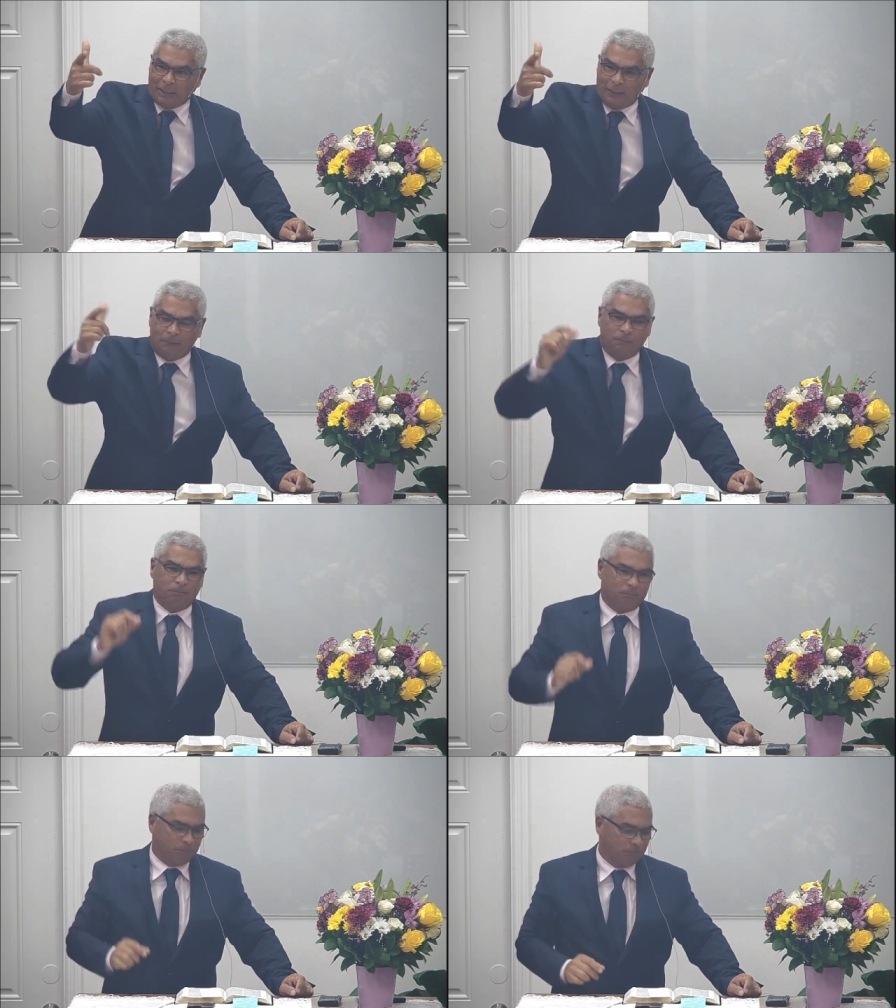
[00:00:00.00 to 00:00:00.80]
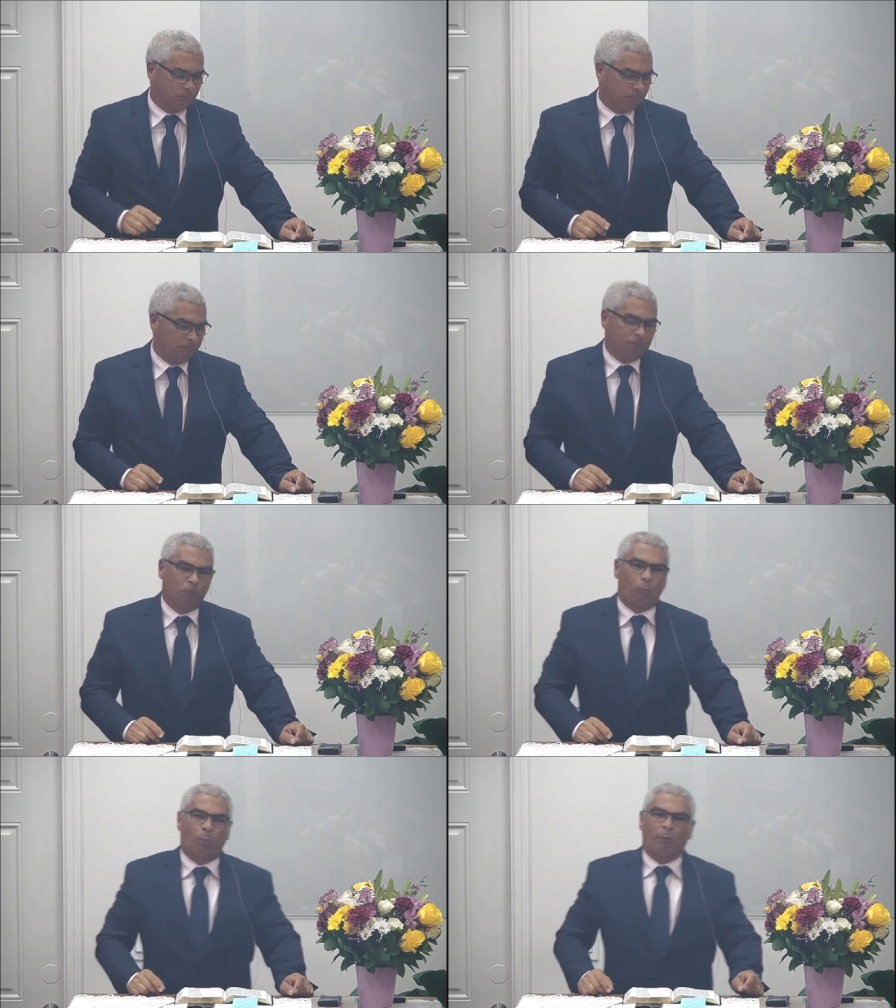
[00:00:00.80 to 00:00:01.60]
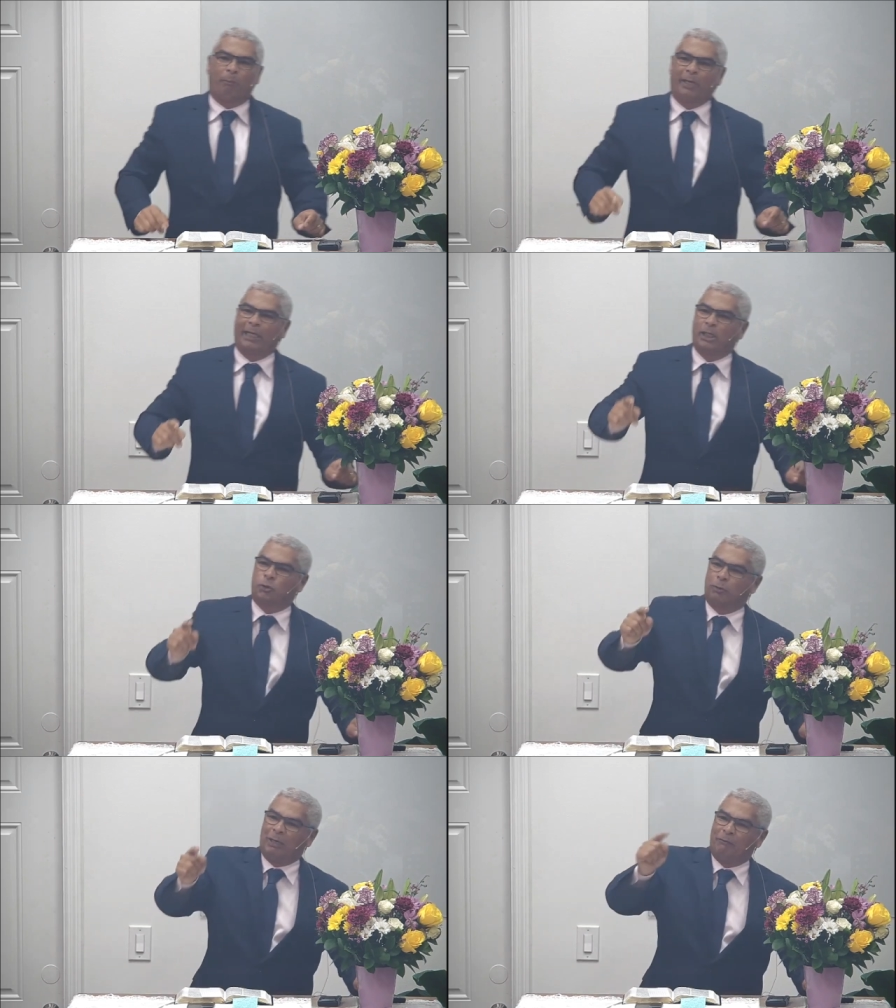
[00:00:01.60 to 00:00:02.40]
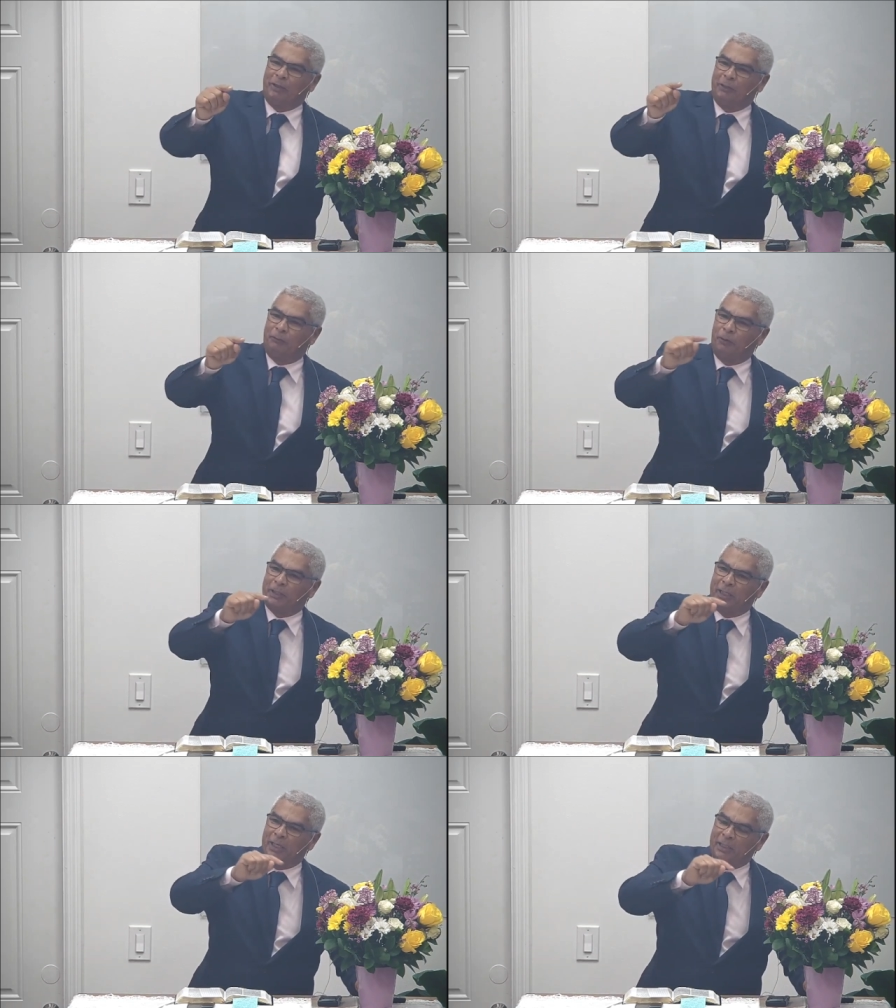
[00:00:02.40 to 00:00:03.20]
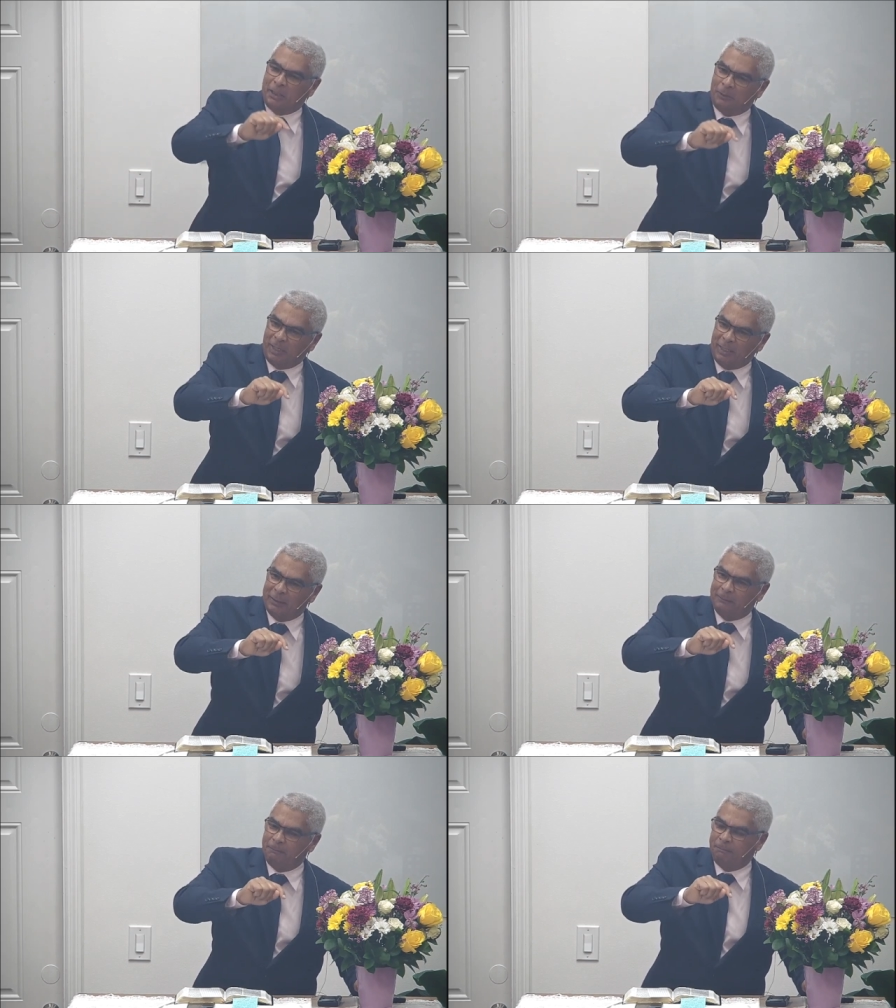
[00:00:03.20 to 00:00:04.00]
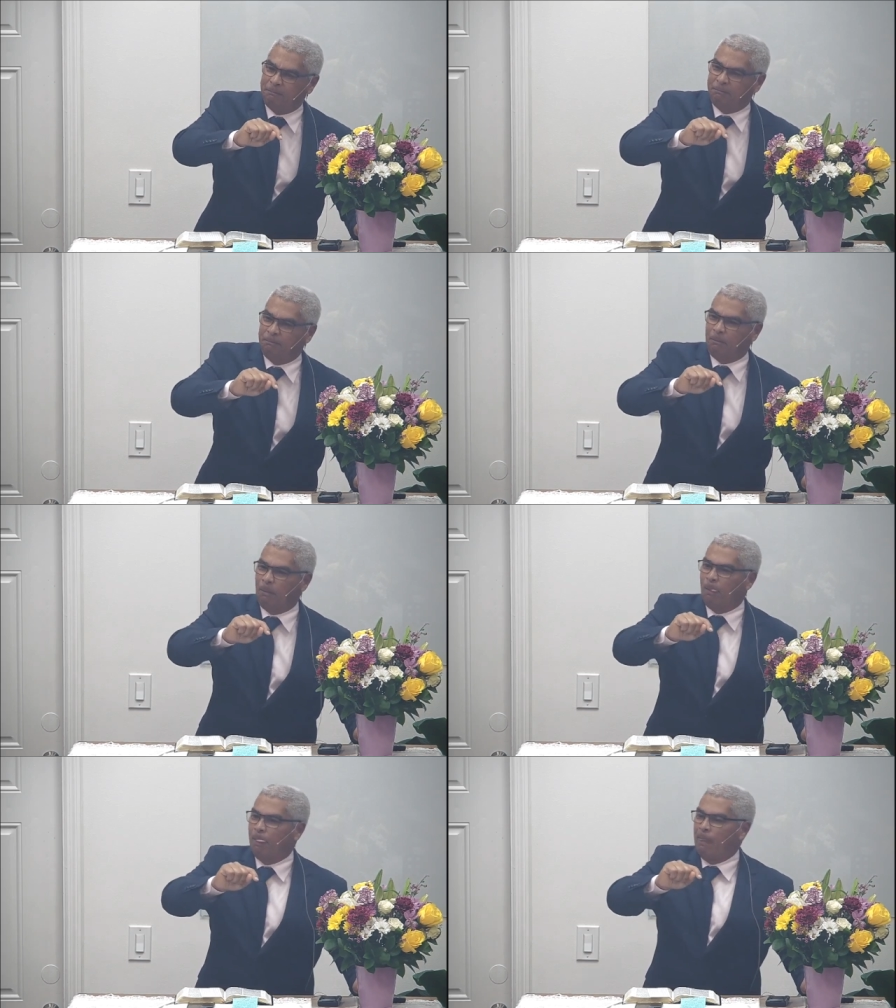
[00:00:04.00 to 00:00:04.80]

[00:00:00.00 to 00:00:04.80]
shows to him what he needed to do in order for his life to be restored.